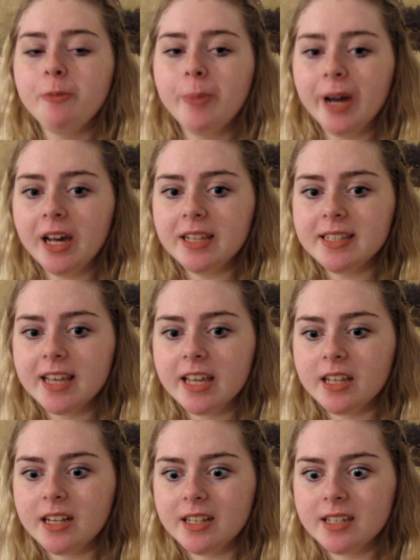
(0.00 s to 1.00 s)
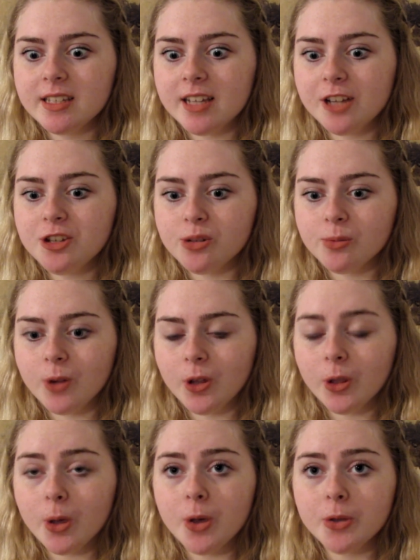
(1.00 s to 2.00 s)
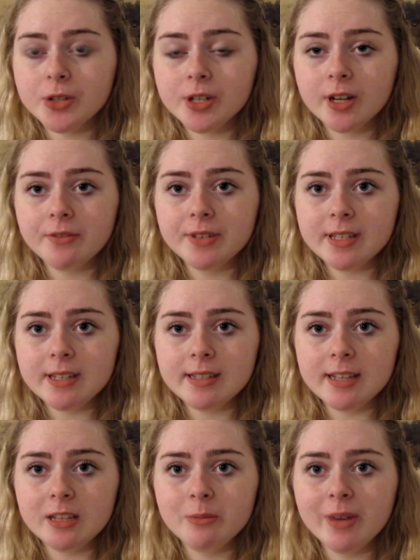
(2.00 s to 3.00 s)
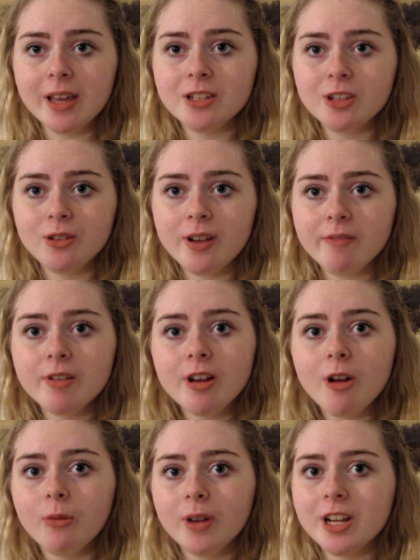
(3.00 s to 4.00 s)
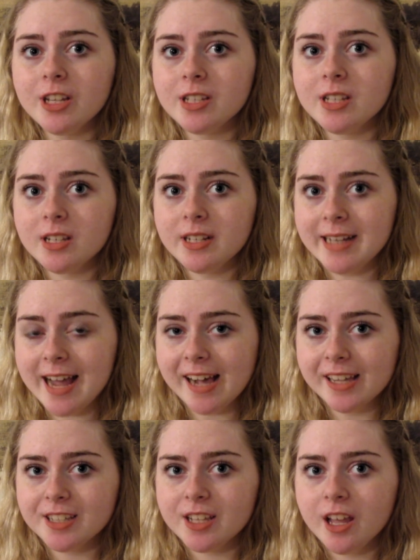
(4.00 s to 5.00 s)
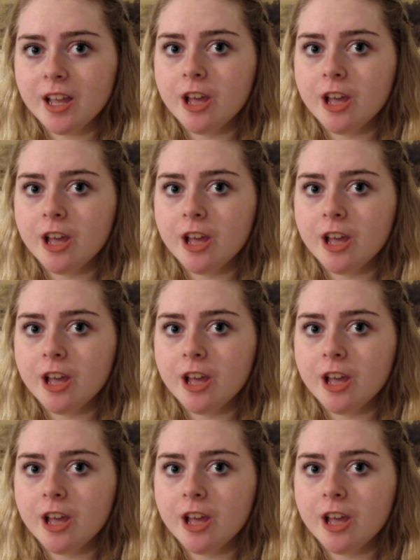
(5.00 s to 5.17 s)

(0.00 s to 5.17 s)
But it is such a roller coaster of a disease because you never know what is next.